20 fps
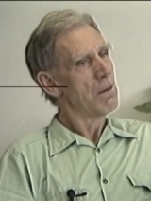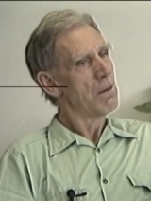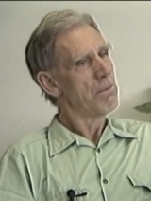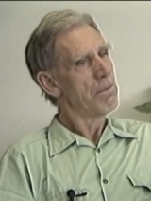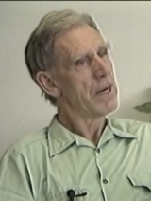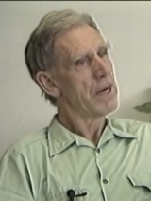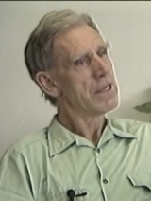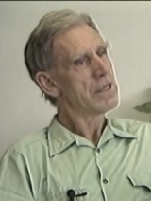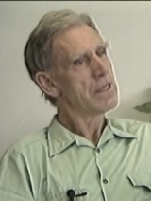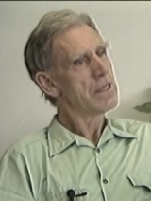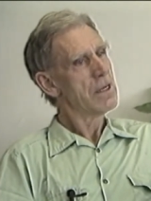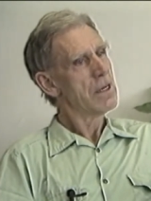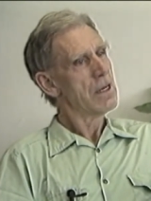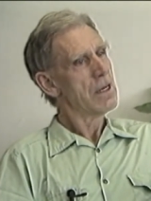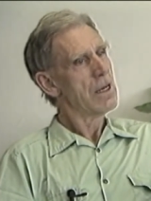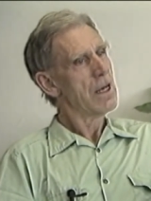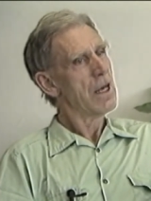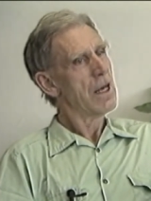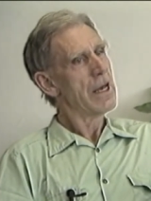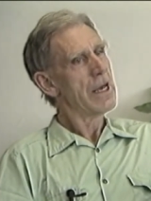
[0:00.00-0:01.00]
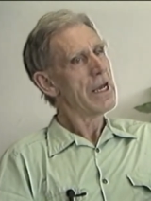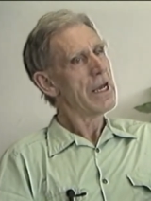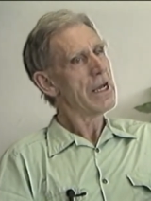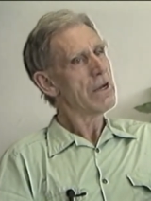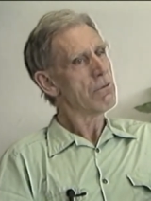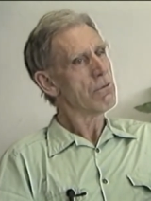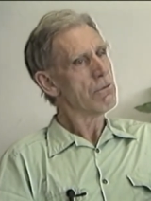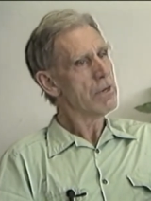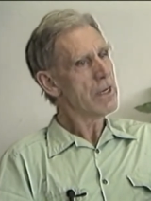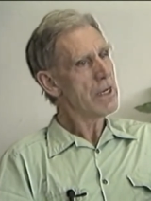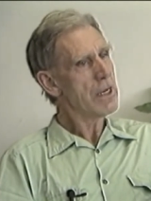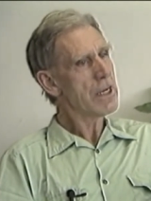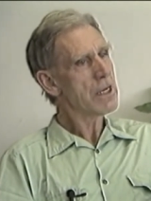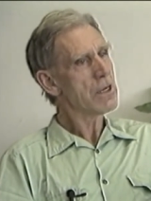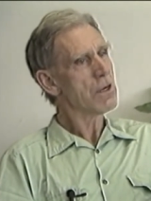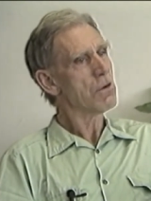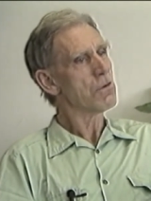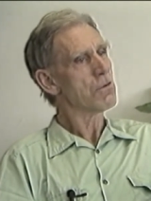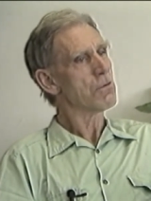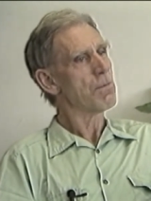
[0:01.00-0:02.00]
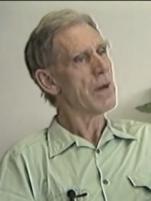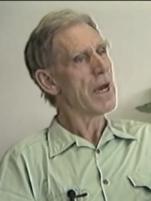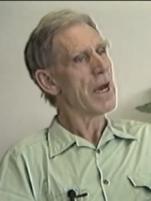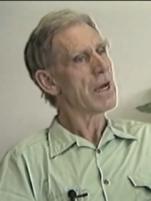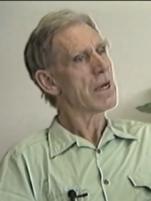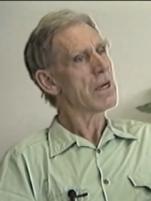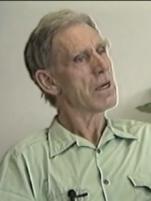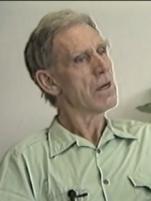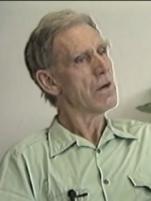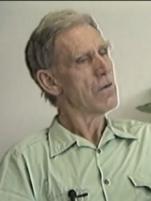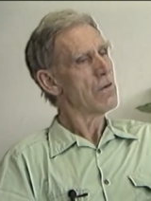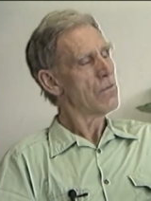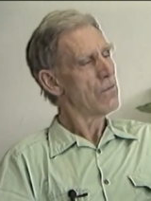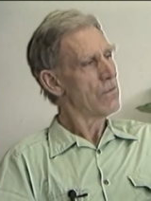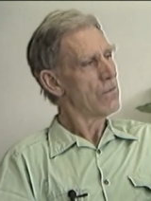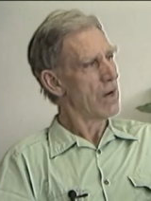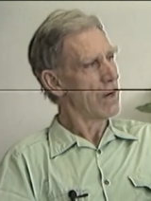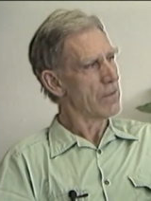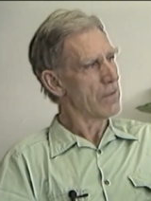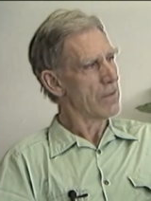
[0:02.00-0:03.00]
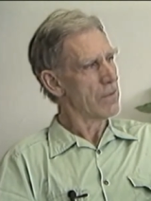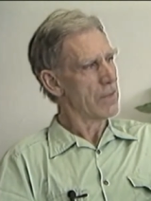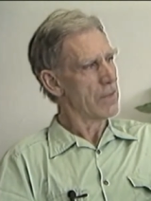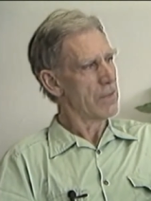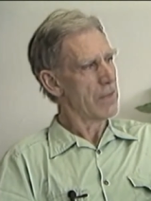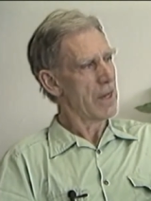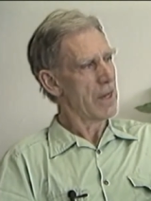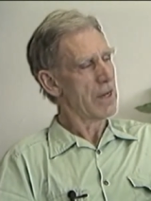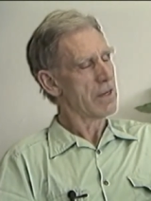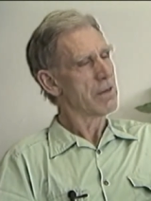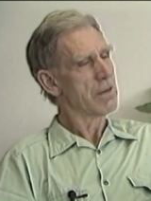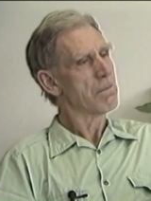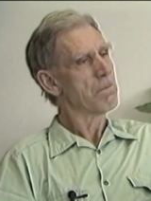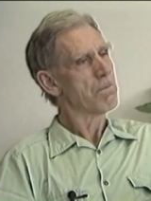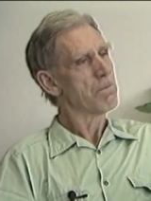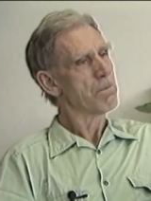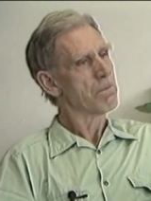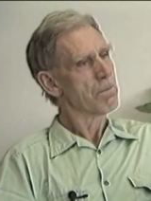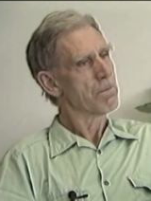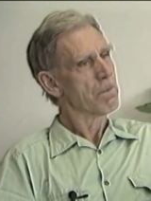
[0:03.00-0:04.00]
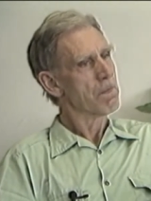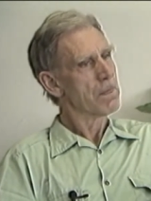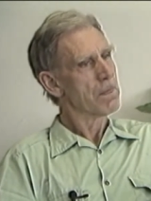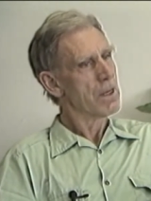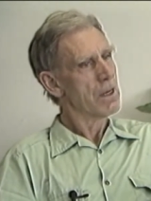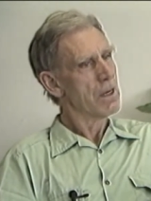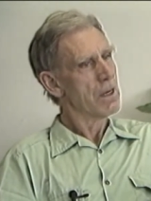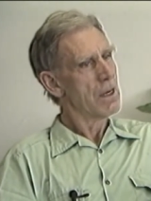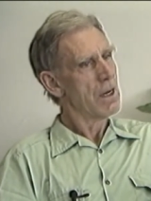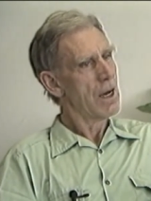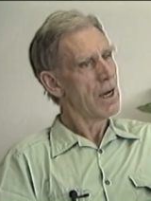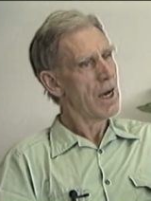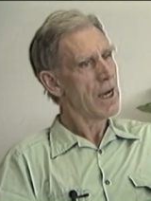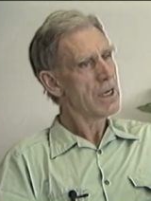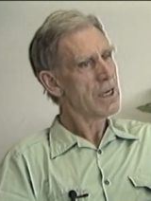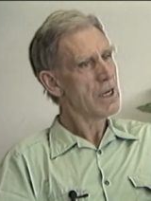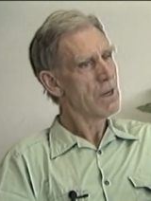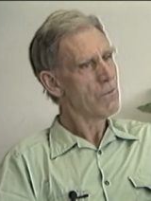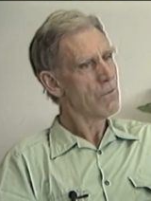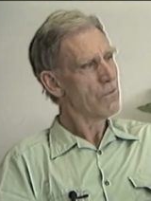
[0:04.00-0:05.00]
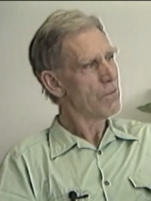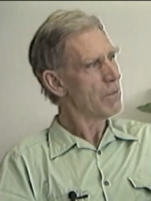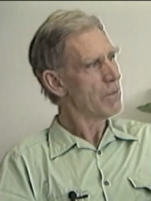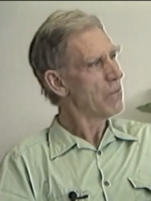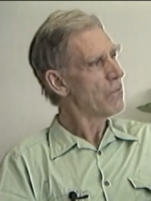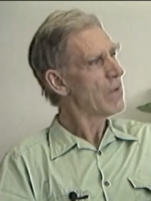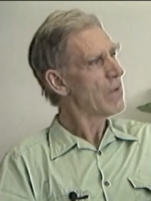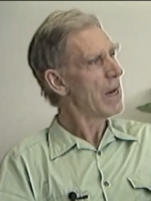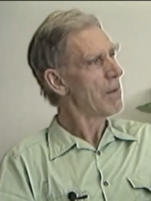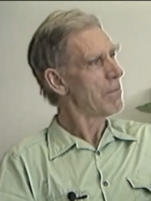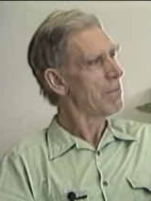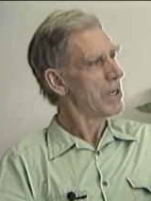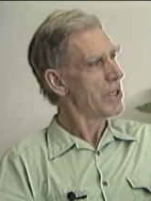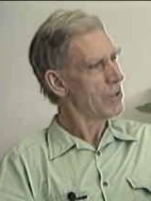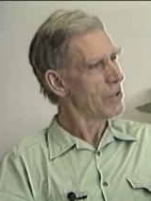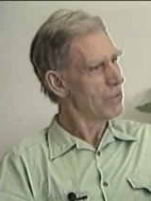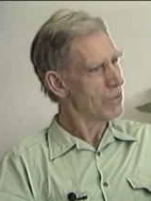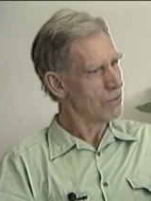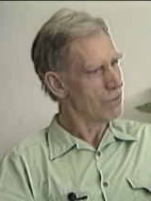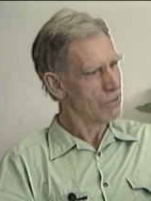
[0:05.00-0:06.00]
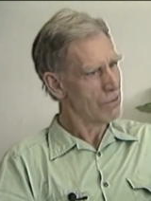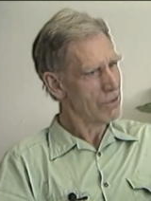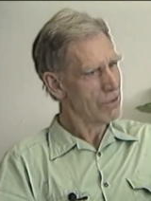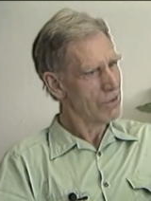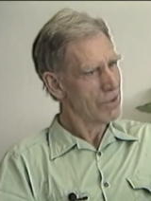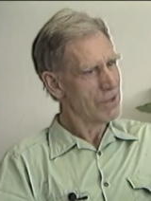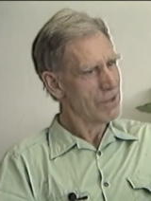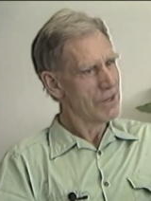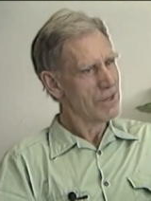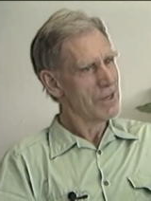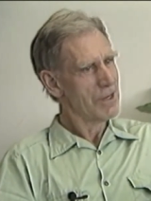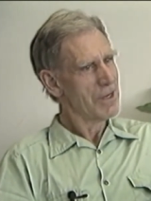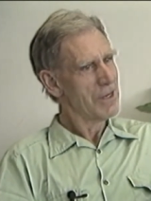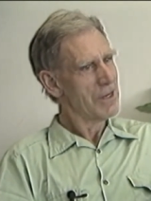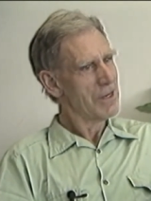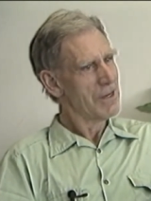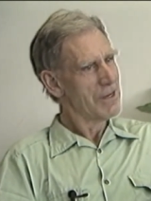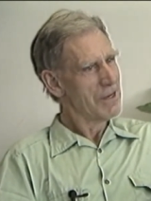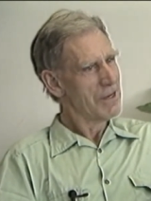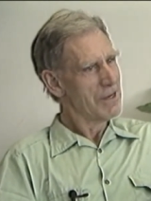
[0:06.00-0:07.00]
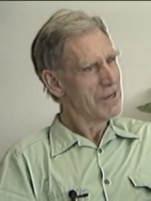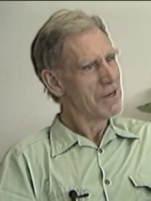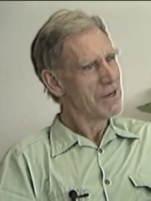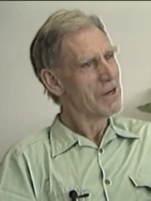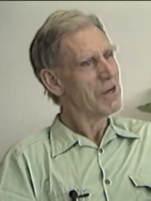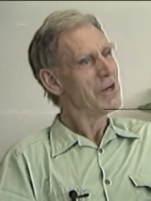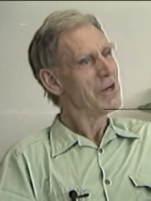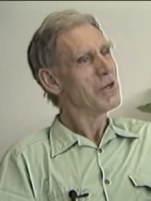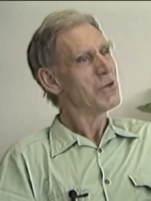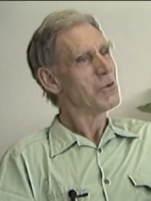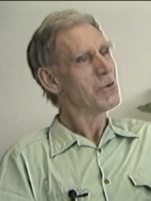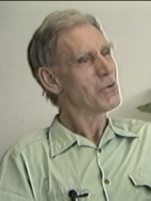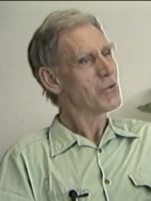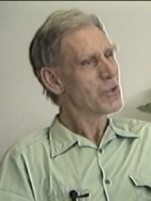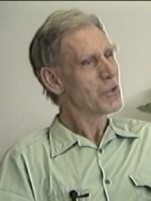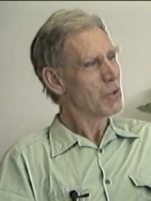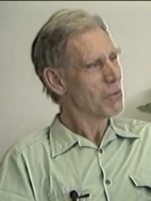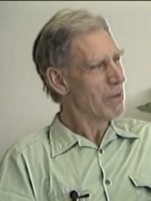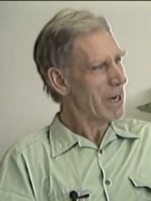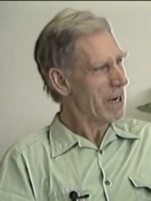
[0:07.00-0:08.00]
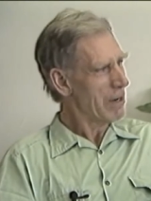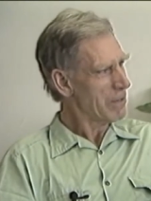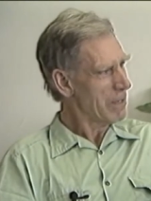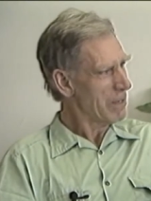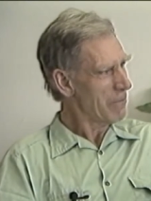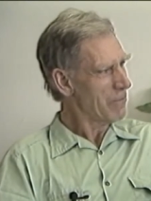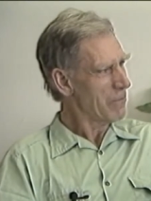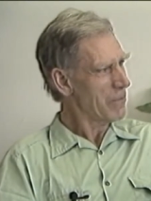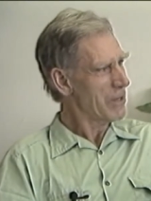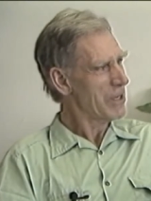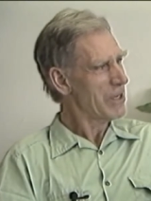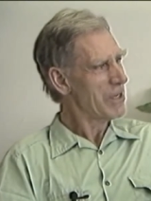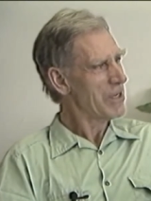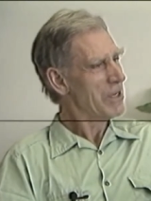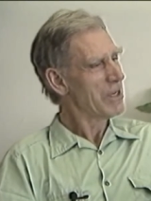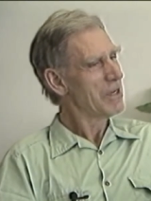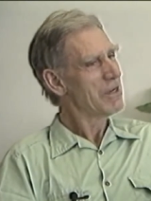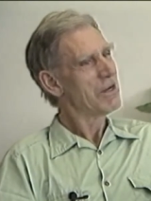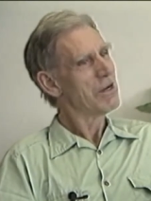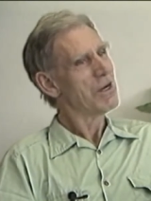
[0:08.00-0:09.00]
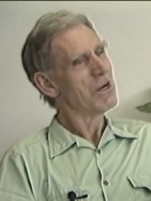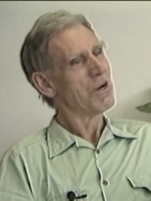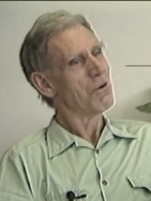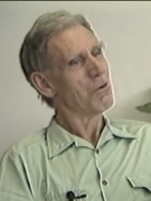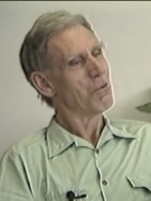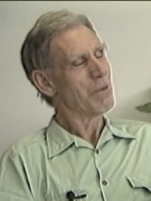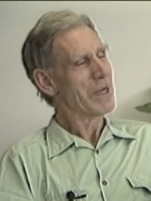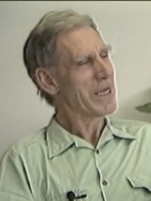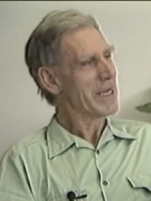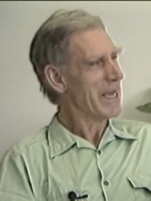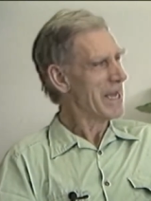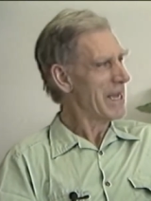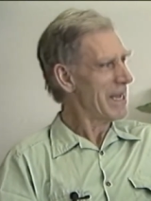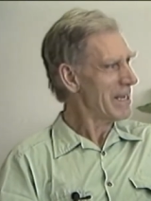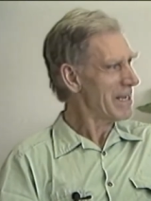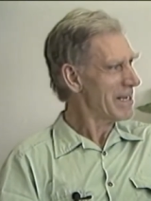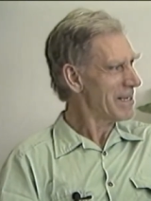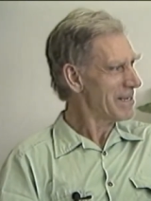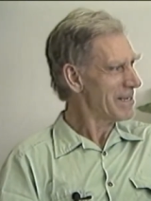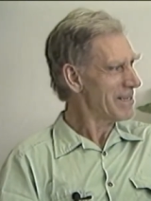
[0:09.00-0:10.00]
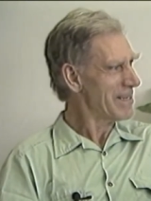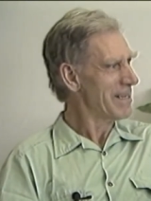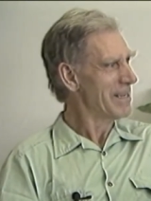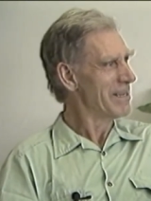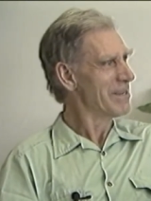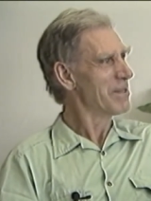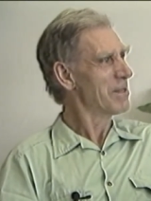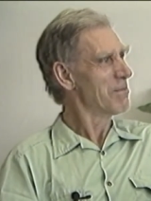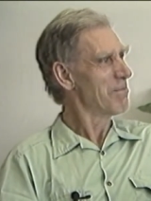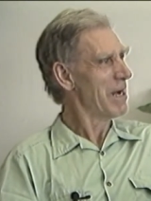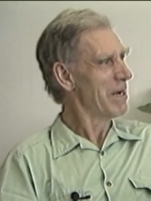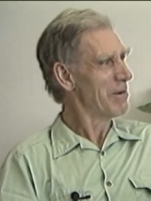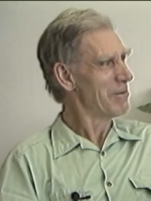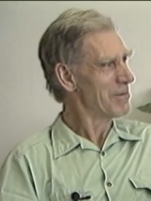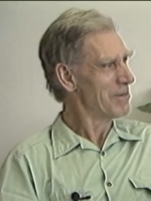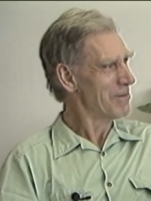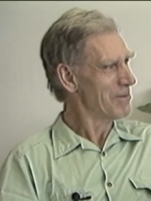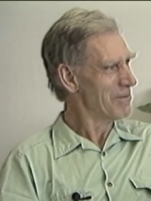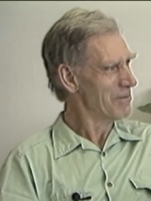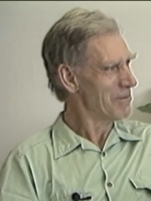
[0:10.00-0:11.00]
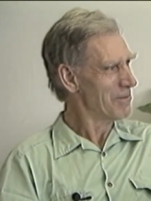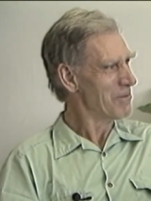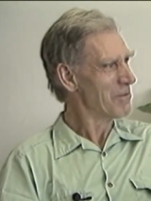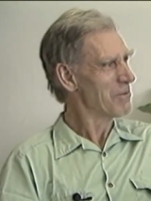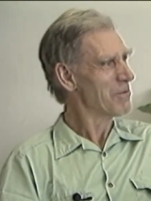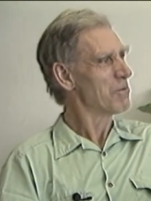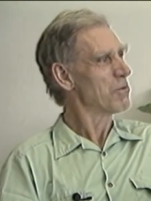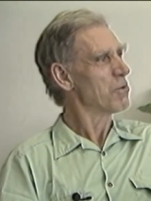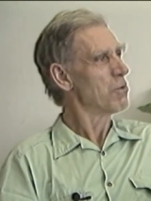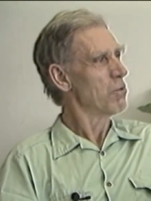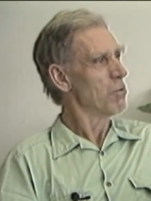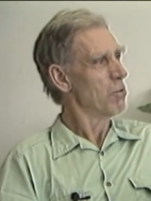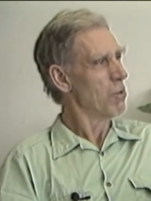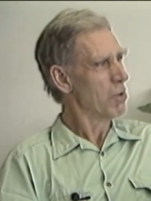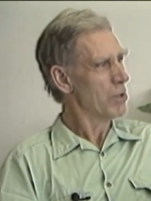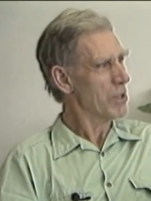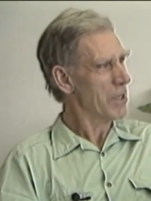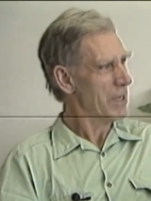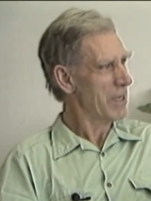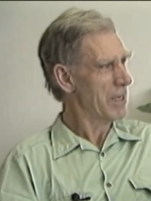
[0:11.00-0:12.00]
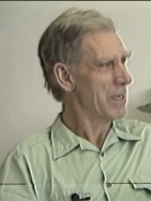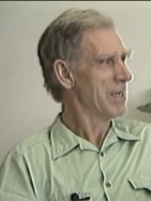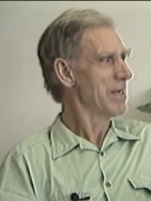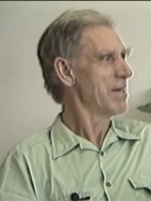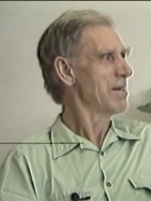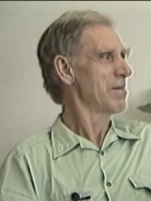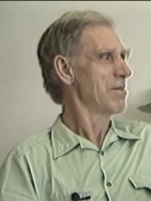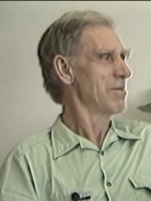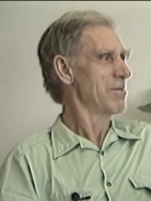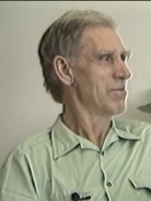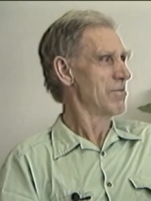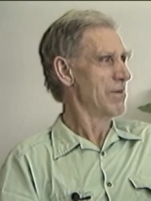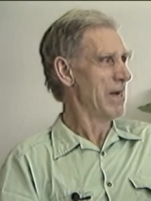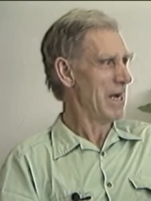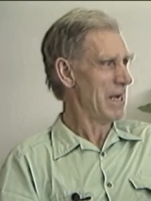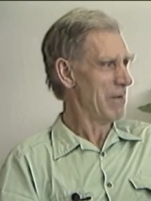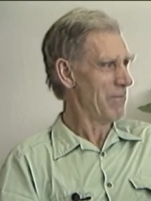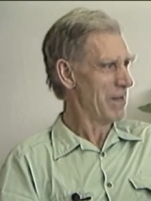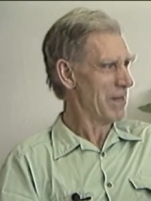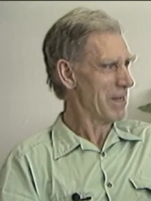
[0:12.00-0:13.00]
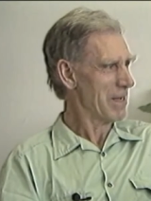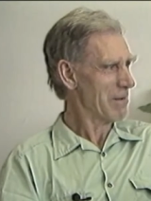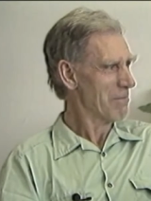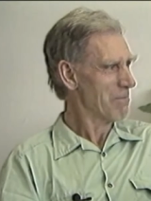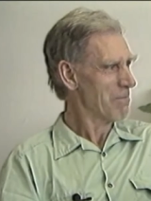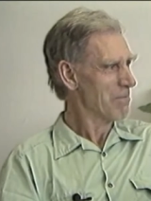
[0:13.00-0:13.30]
But it really goes back farther than that. I come from a family who used to go out every weekend into the mountains, walking, driving,